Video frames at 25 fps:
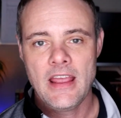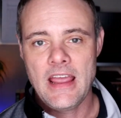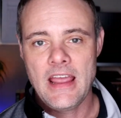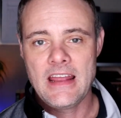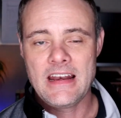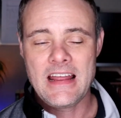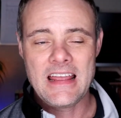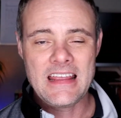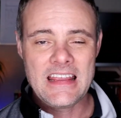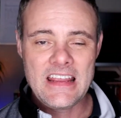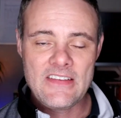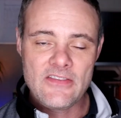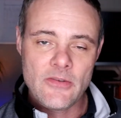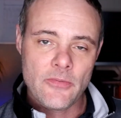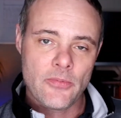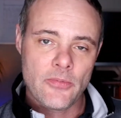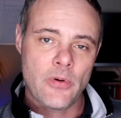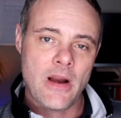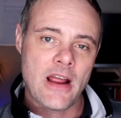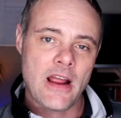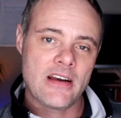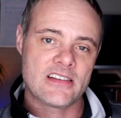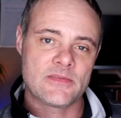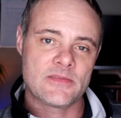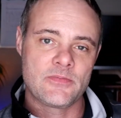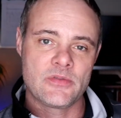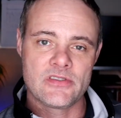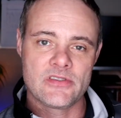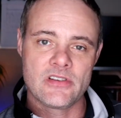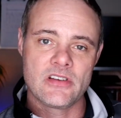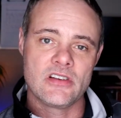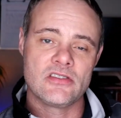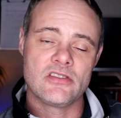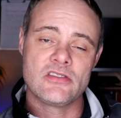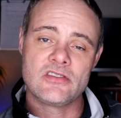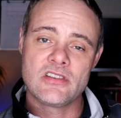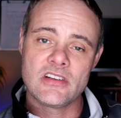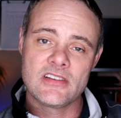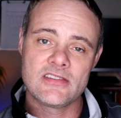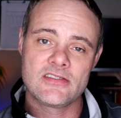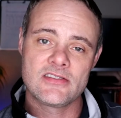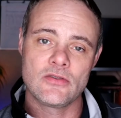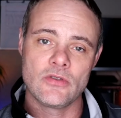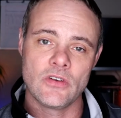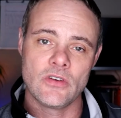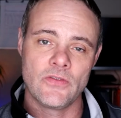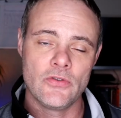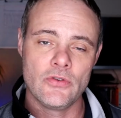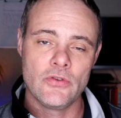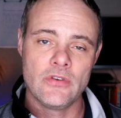And I even practice Brazilian Jiu
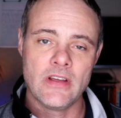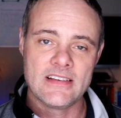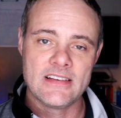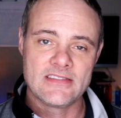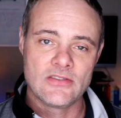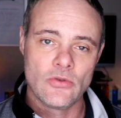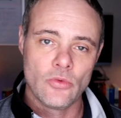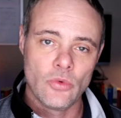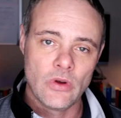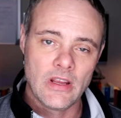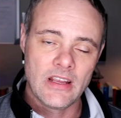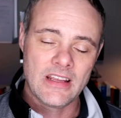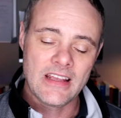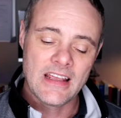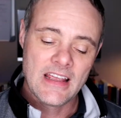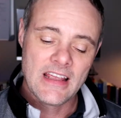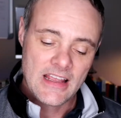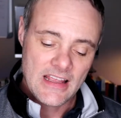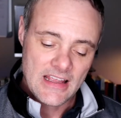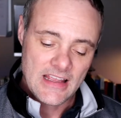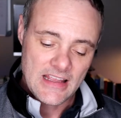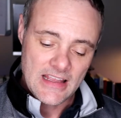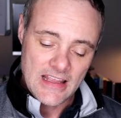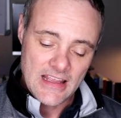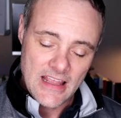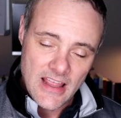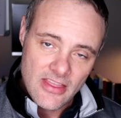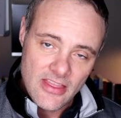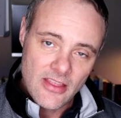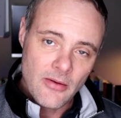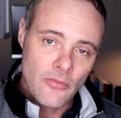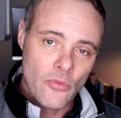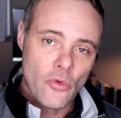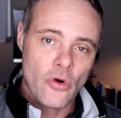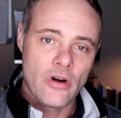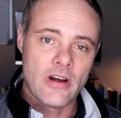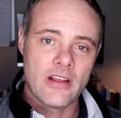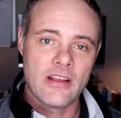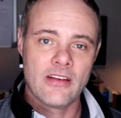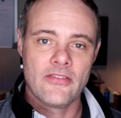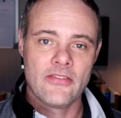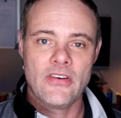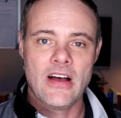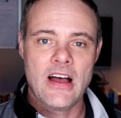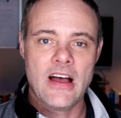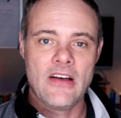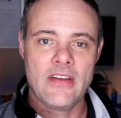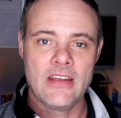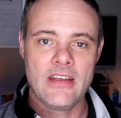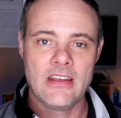Jitsu a few days a week in the morning at
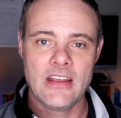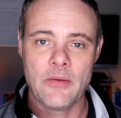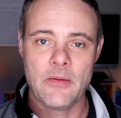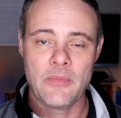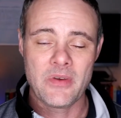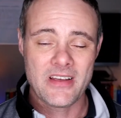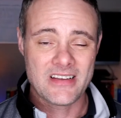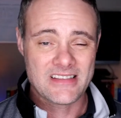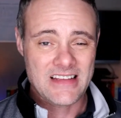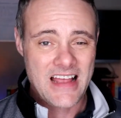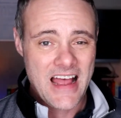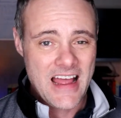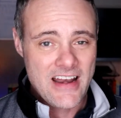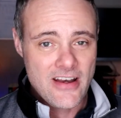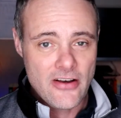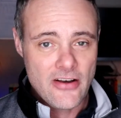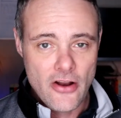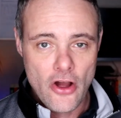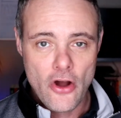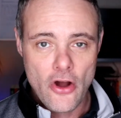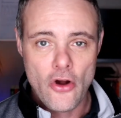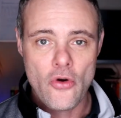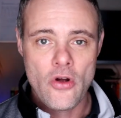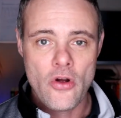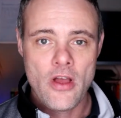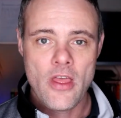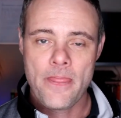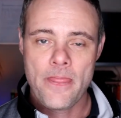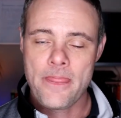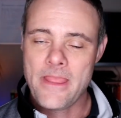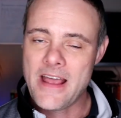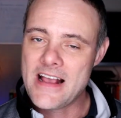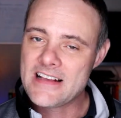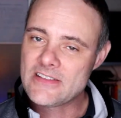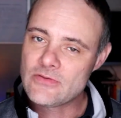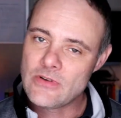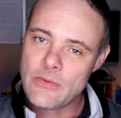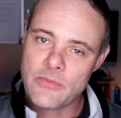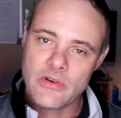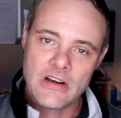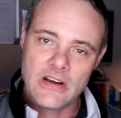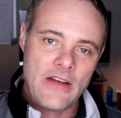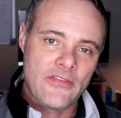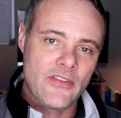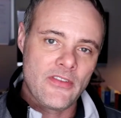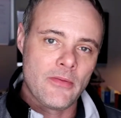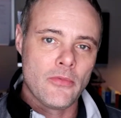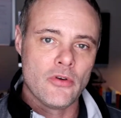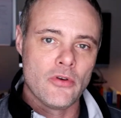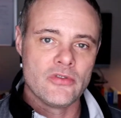5 a.m. because I know that's when I'm gonna
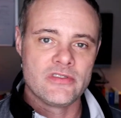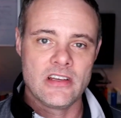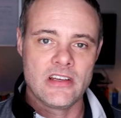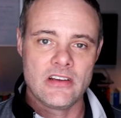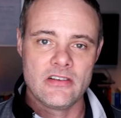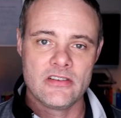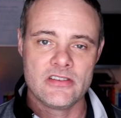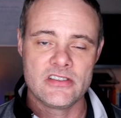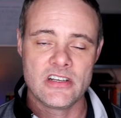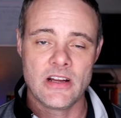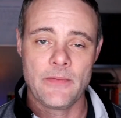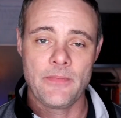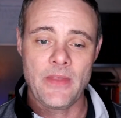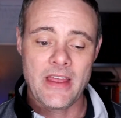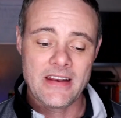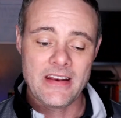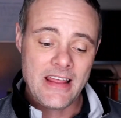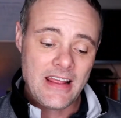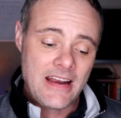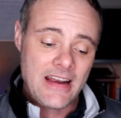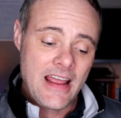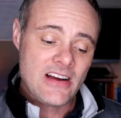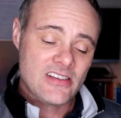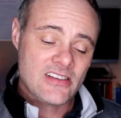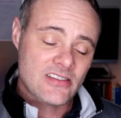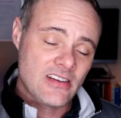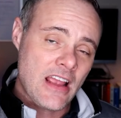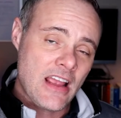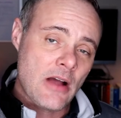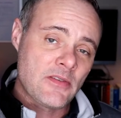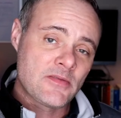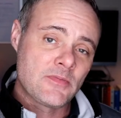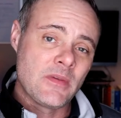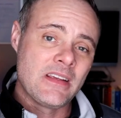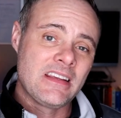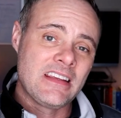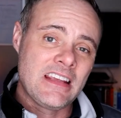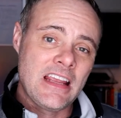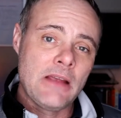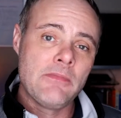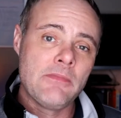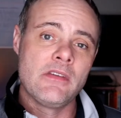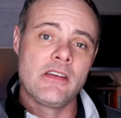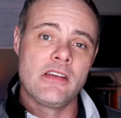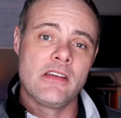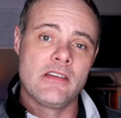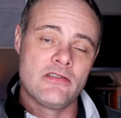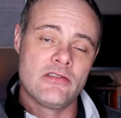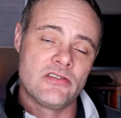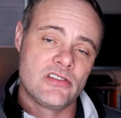have the most energy. And that actually helps me keep
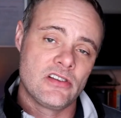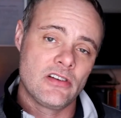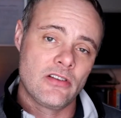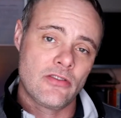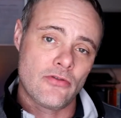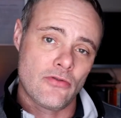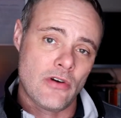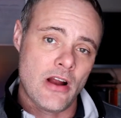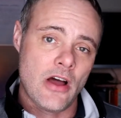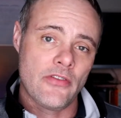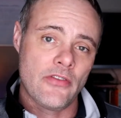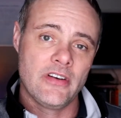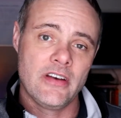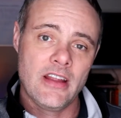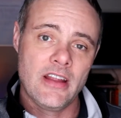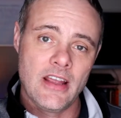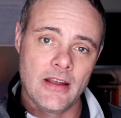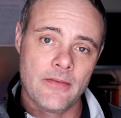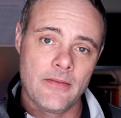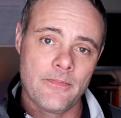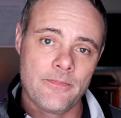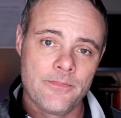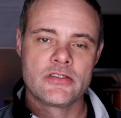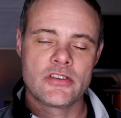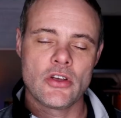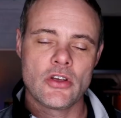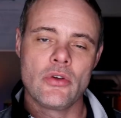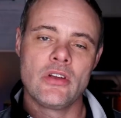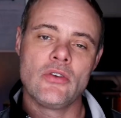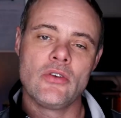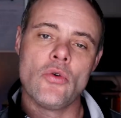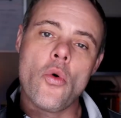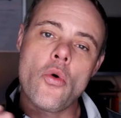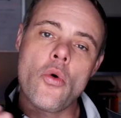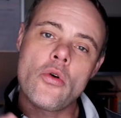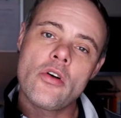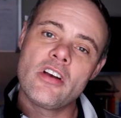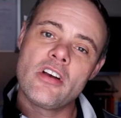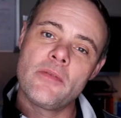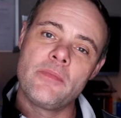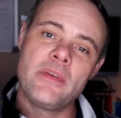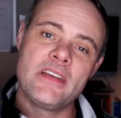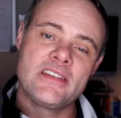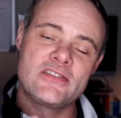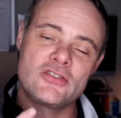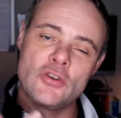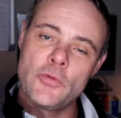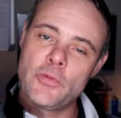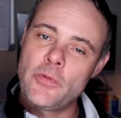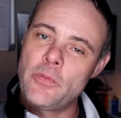the energy throughout the day. So in order to
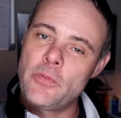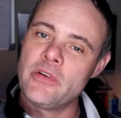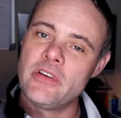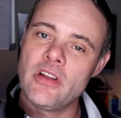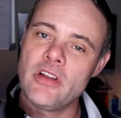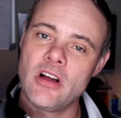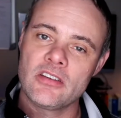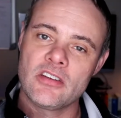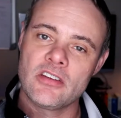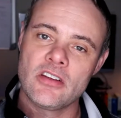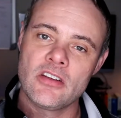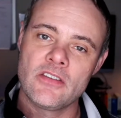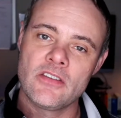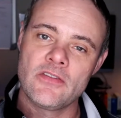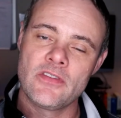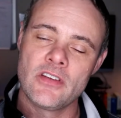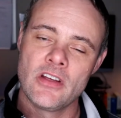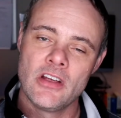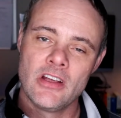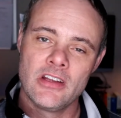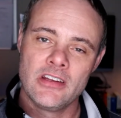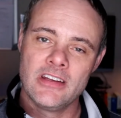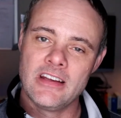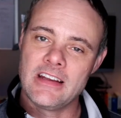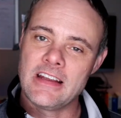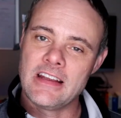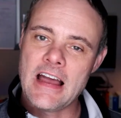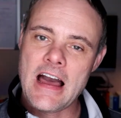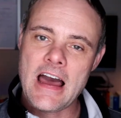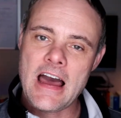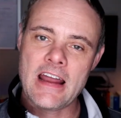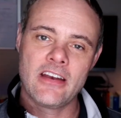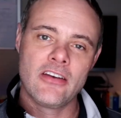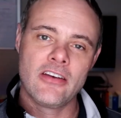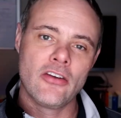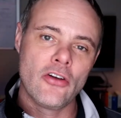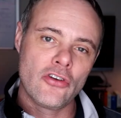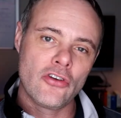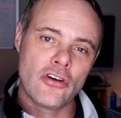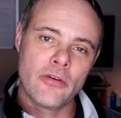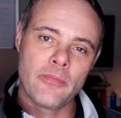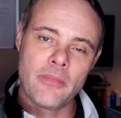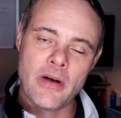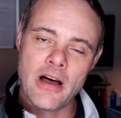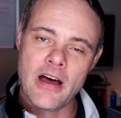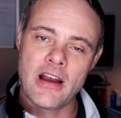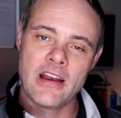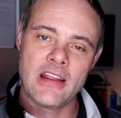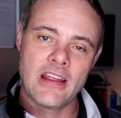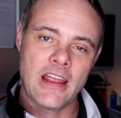be super productive, you gotta know your
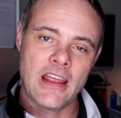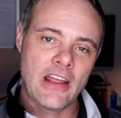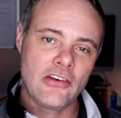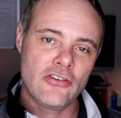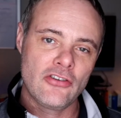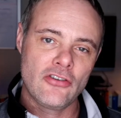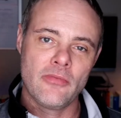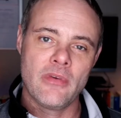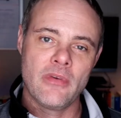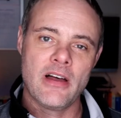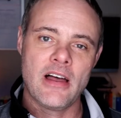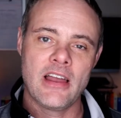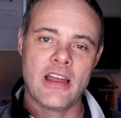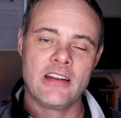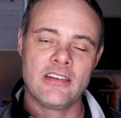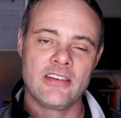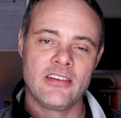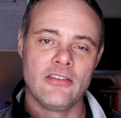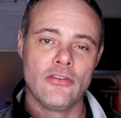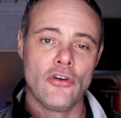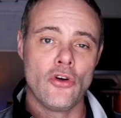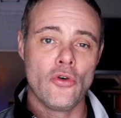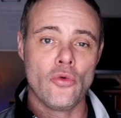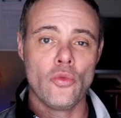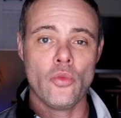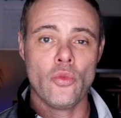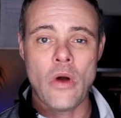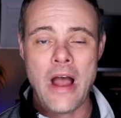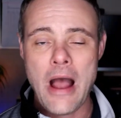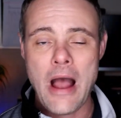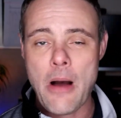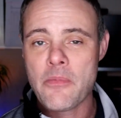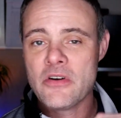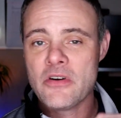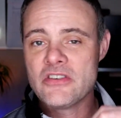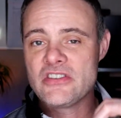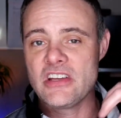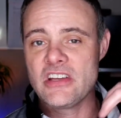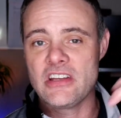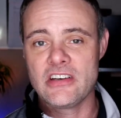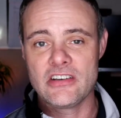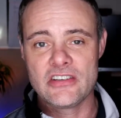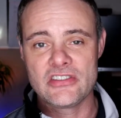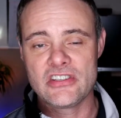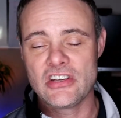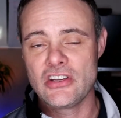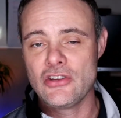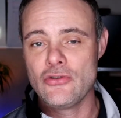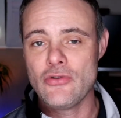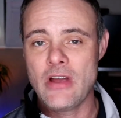body and your mind to know how much
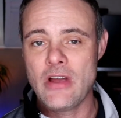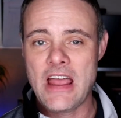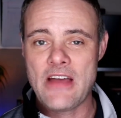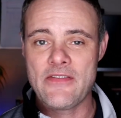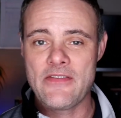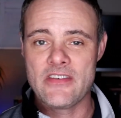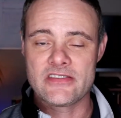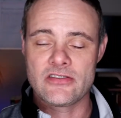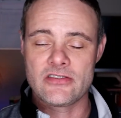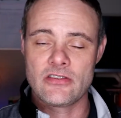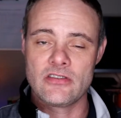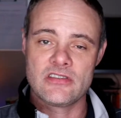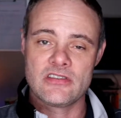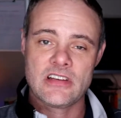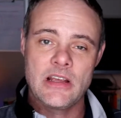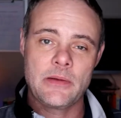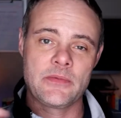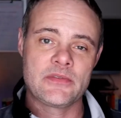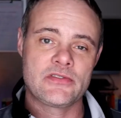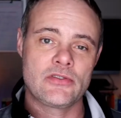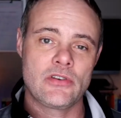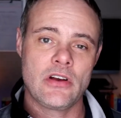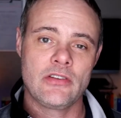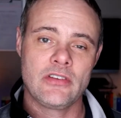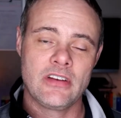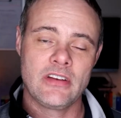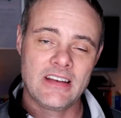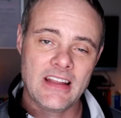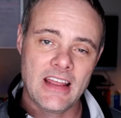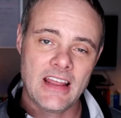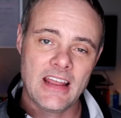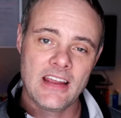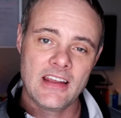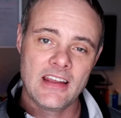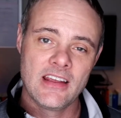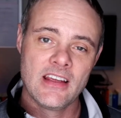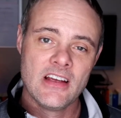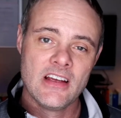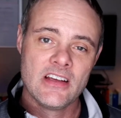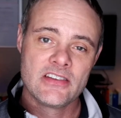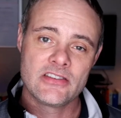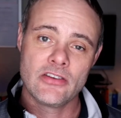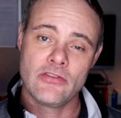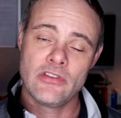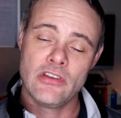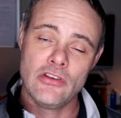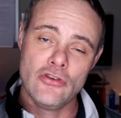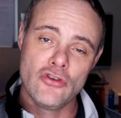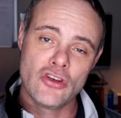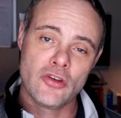energy you have at certain times throughout the day
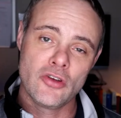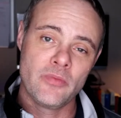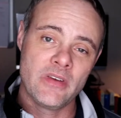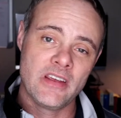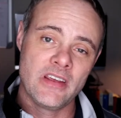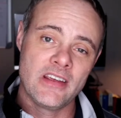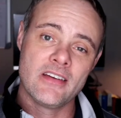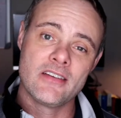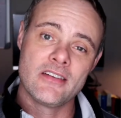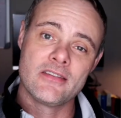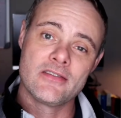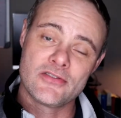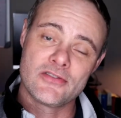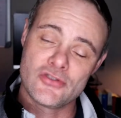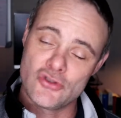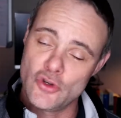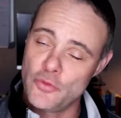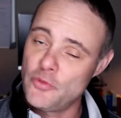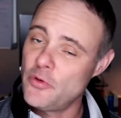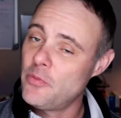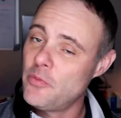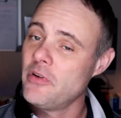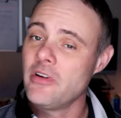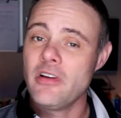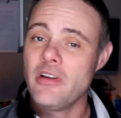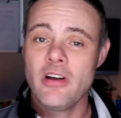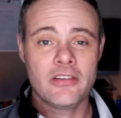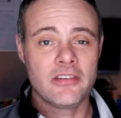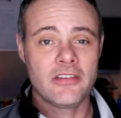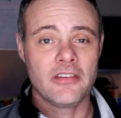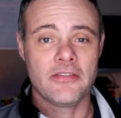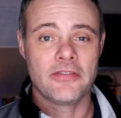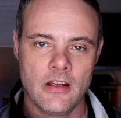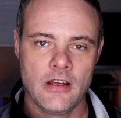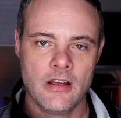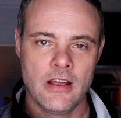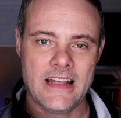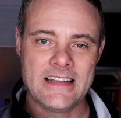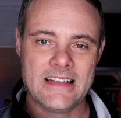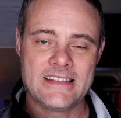so that you can be super productive.